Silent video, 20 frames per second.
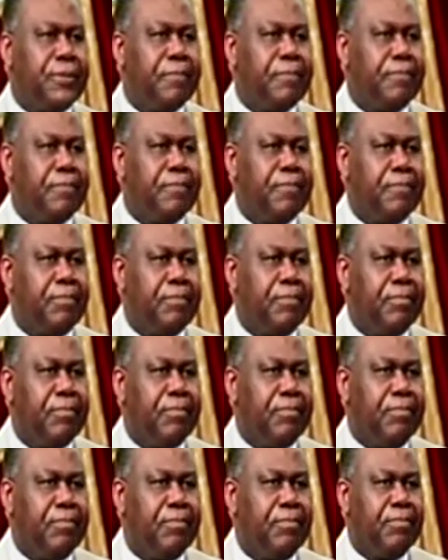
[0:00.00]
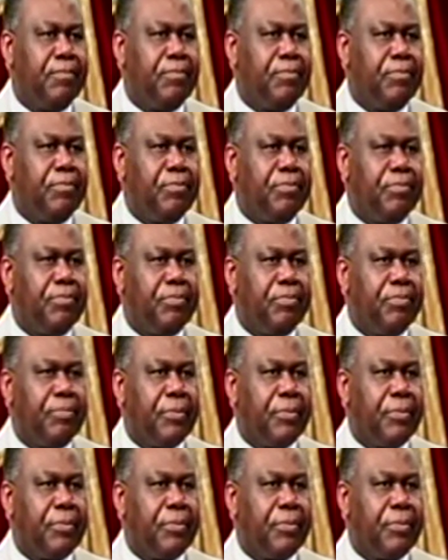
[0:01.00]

(silence)